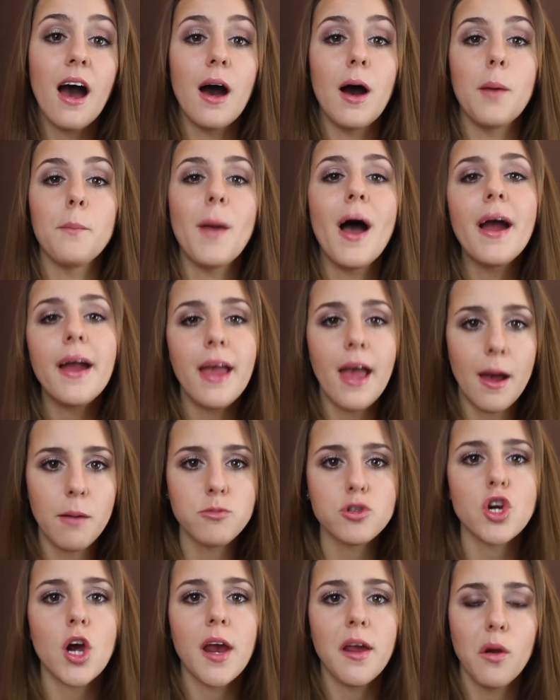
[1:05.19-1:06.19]
Um, I
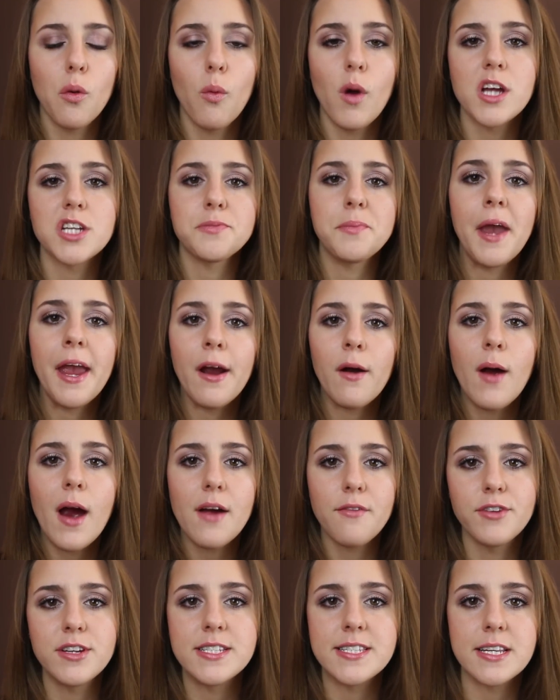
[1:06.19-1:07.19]
am trying to wash my hair
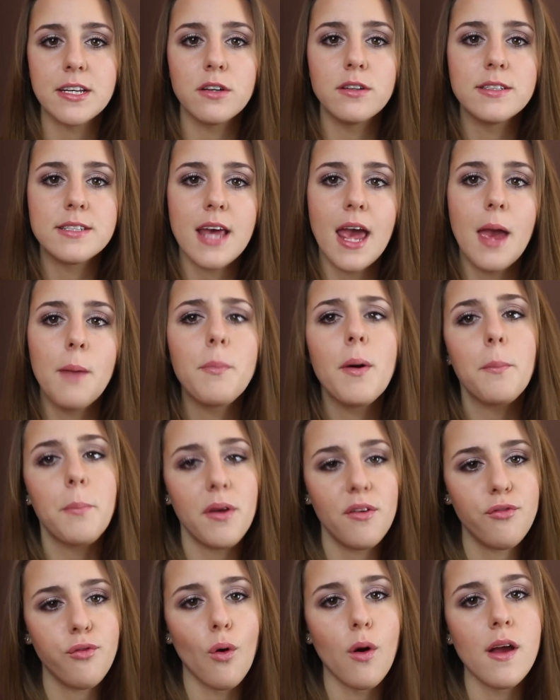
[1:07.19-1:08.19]
every single day, but
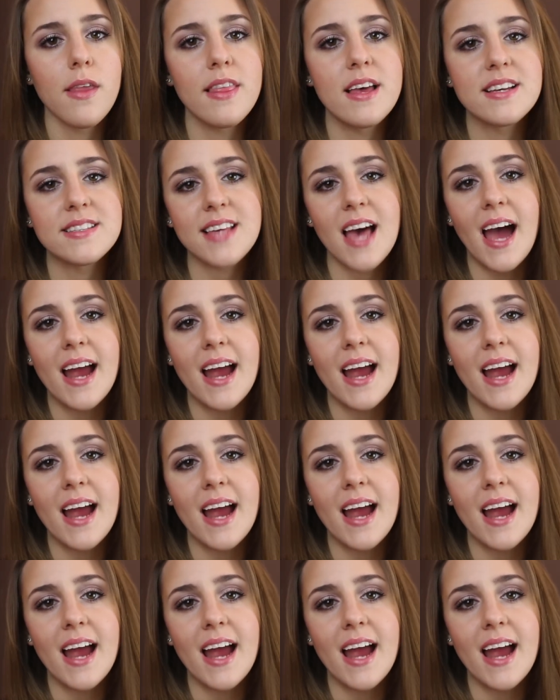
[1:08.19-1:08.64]
before this,